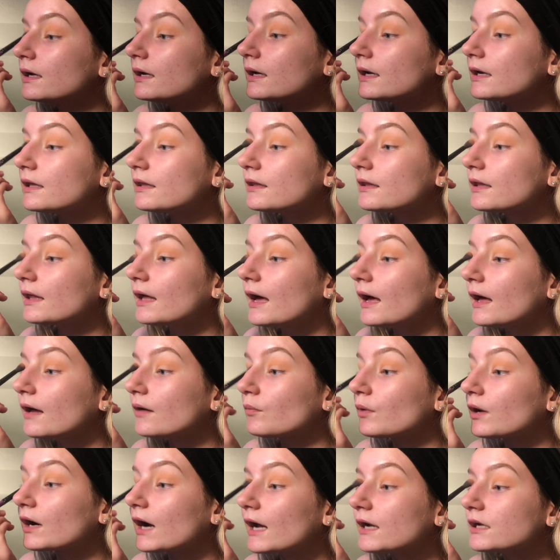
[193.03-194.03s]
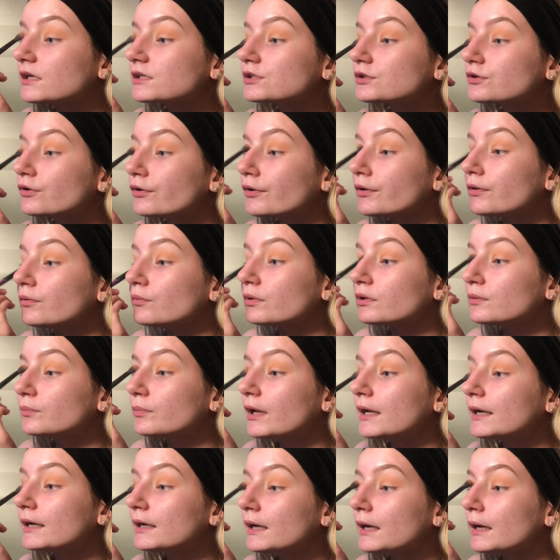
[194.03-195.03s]
and then we're kind of screwed with
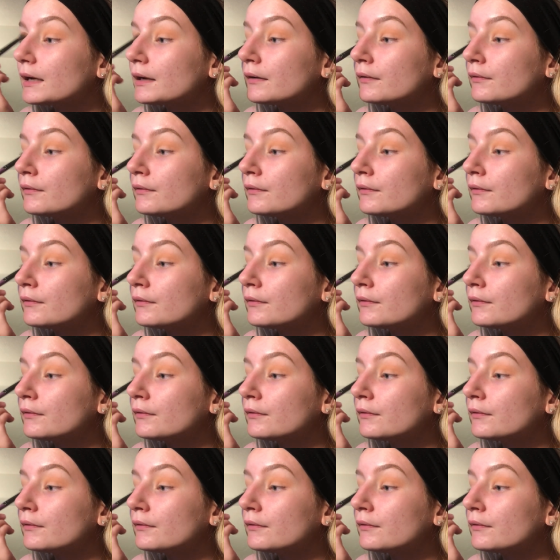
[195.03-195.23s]
blending.